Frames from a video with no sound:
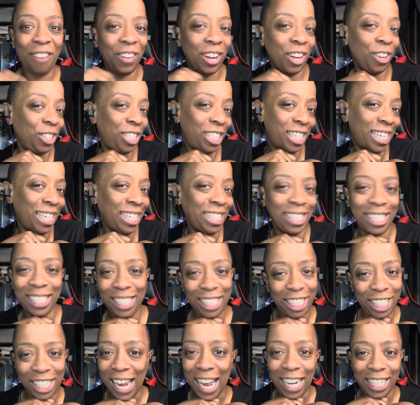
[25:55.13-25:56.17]
a little chitty, chitty,
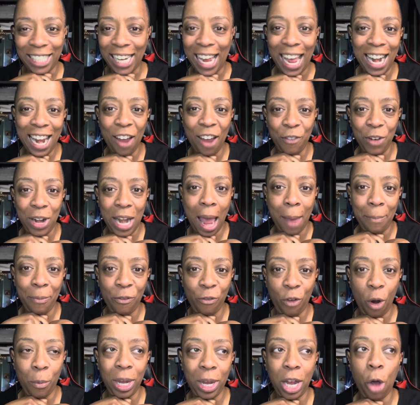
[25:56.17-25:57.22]
chat, chat every night
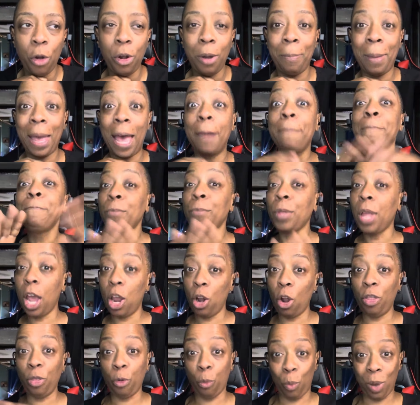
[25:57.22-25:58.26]
before we go to bed. And
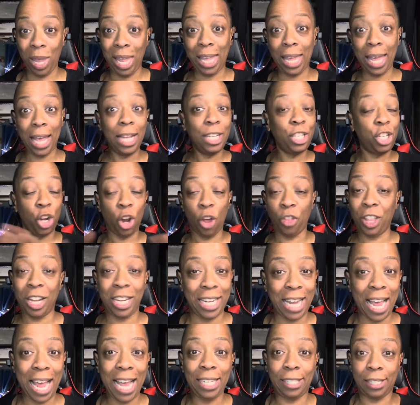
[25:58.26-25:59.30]
on the weekends and on the
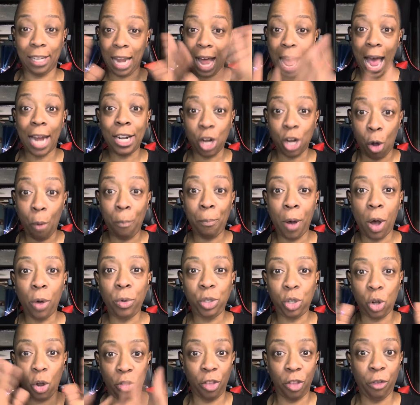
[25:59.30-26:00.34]
days that I don't
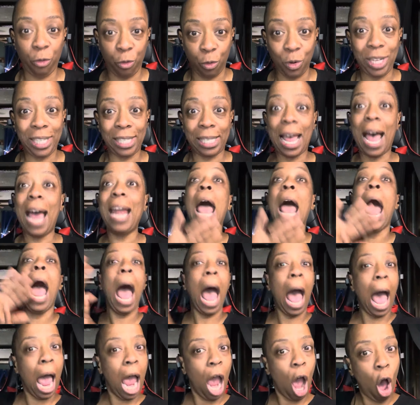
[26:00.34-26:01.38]
post on the free side,
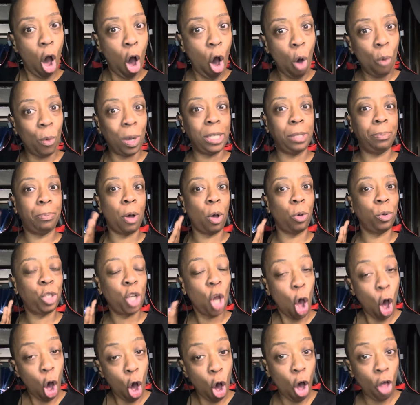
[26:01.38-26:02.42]
I always post
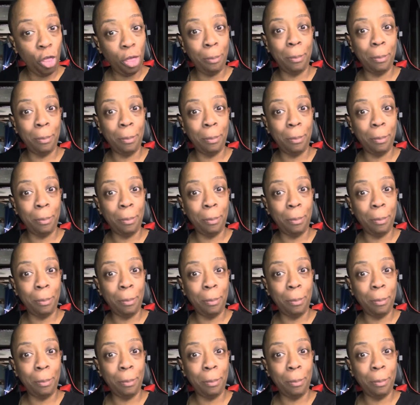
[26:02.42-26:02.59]
on the